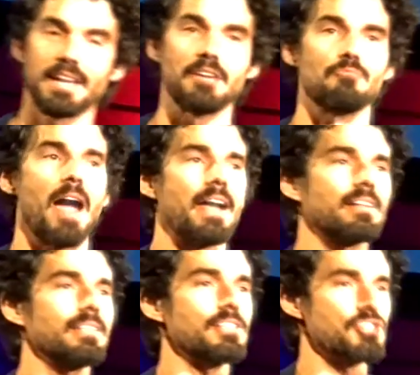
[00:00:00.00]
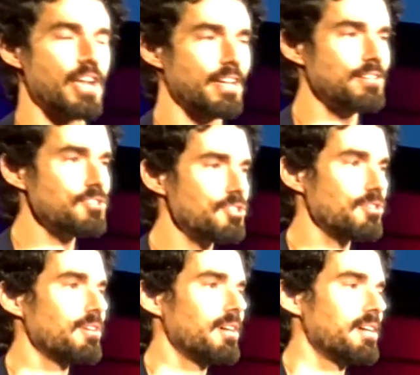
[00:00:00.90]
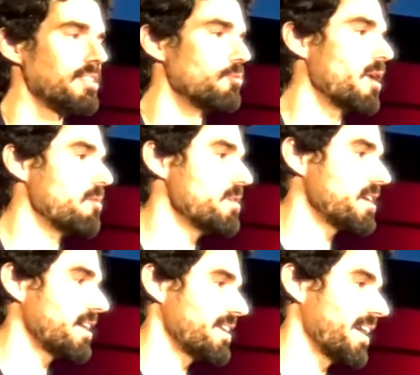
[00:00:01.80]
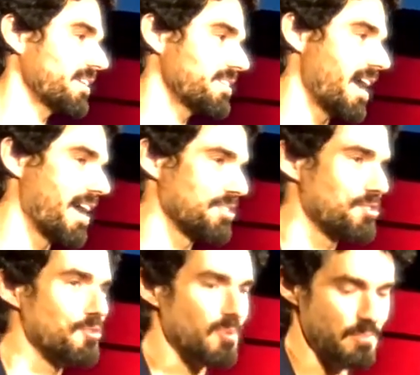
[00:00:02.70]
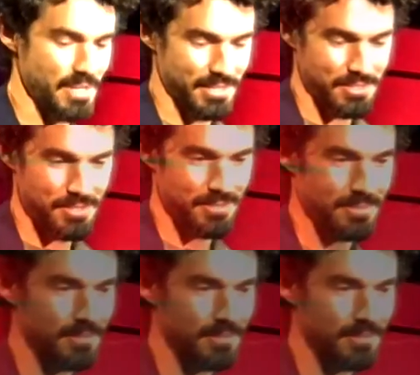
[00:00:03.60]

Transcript: can radically change the way we connect as human beings.